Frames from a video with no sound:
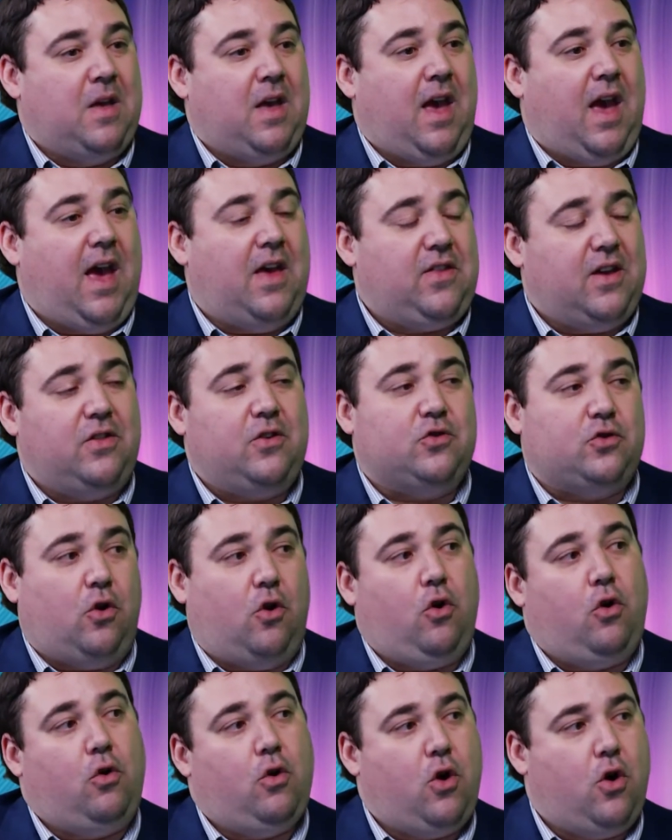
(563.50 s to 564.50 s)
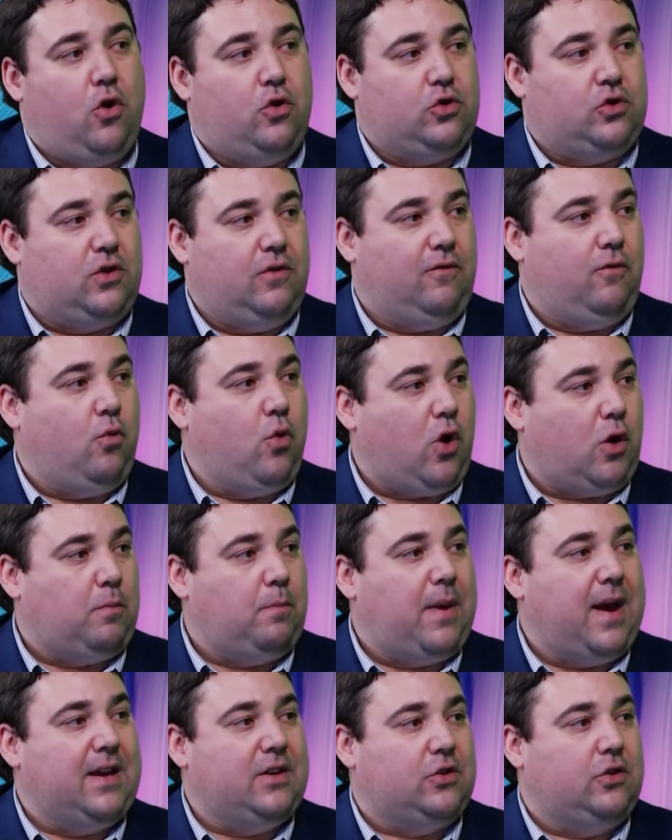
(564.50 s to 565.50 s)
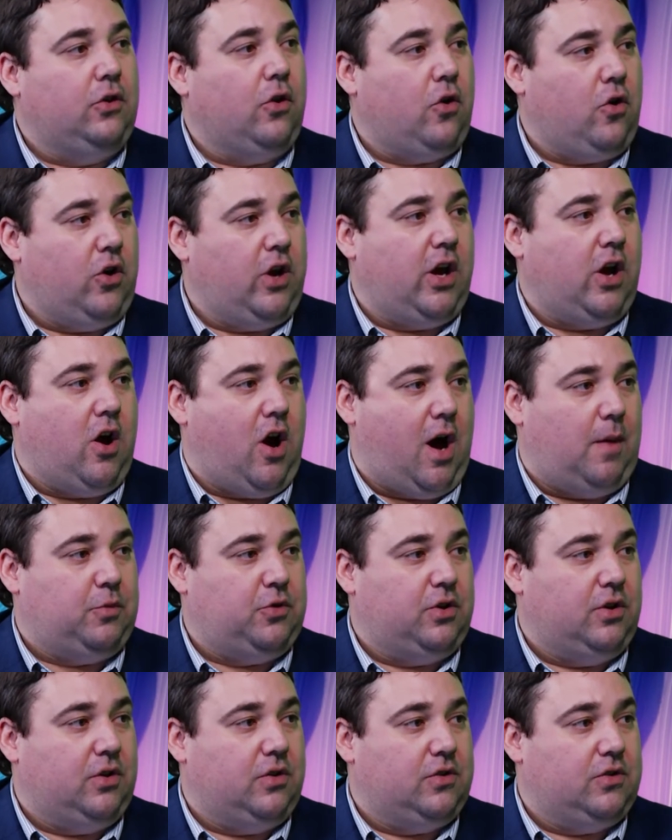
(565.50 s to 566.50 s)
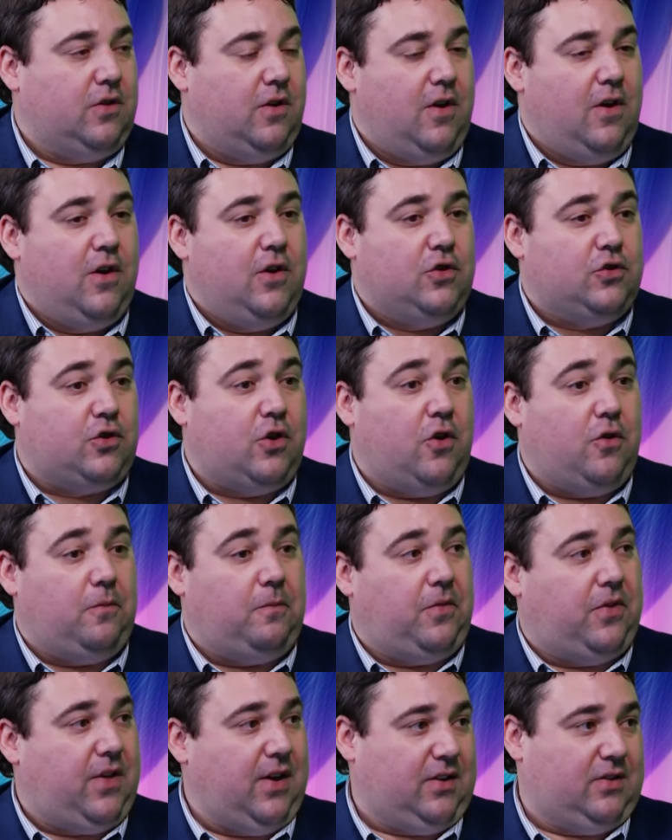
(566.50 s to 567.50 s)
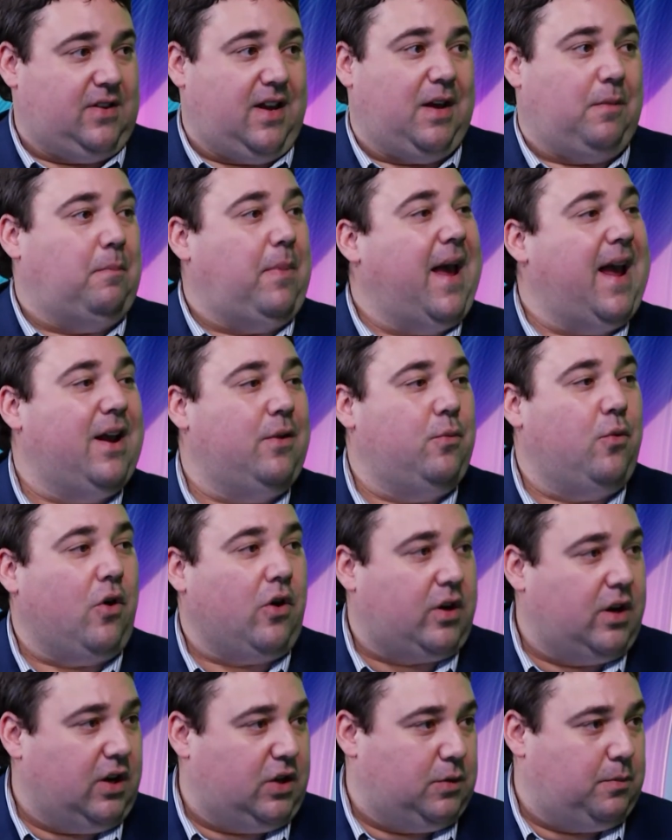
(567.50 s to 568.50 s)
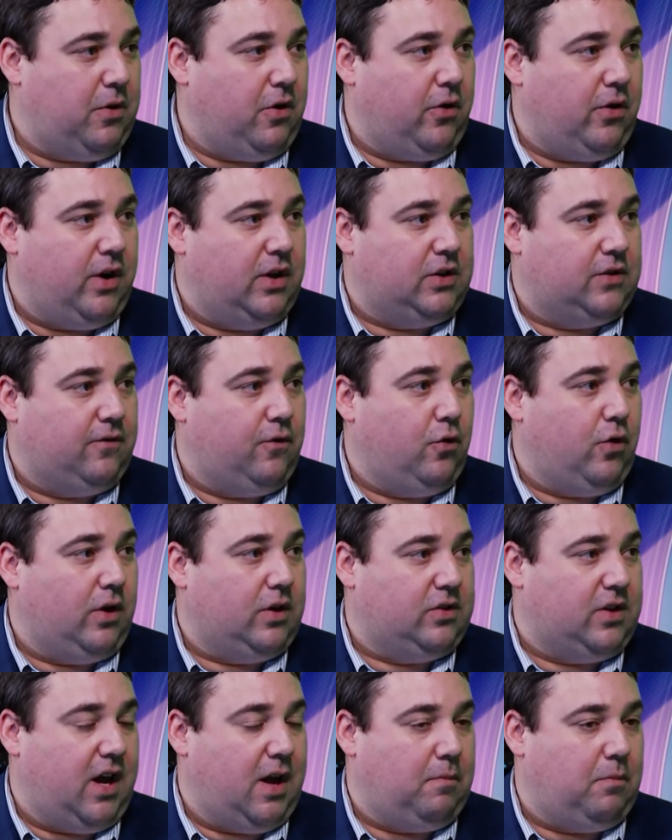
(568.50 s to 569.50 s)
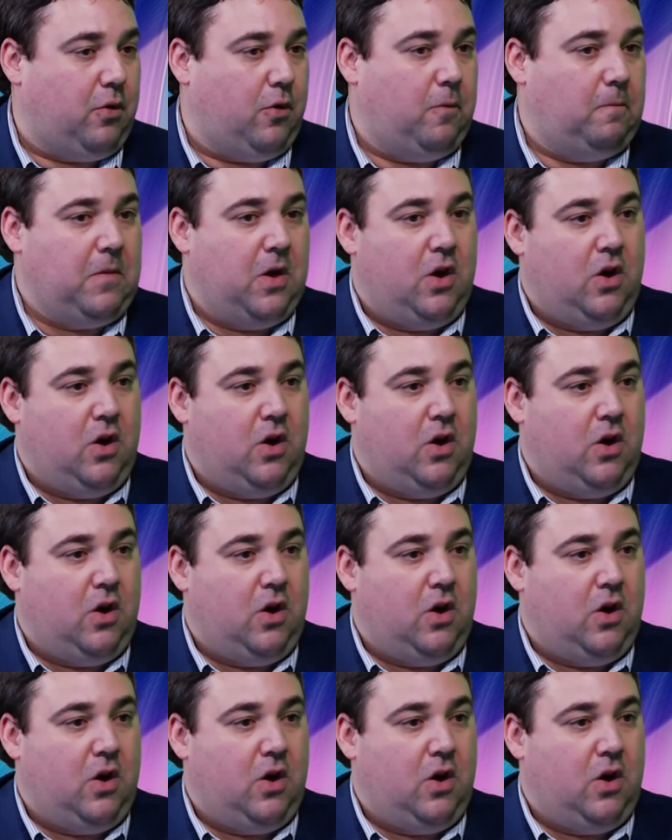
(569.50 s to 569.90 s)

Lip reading: And then there's a whole host of work-based learning options. So things like paid work experience, for example.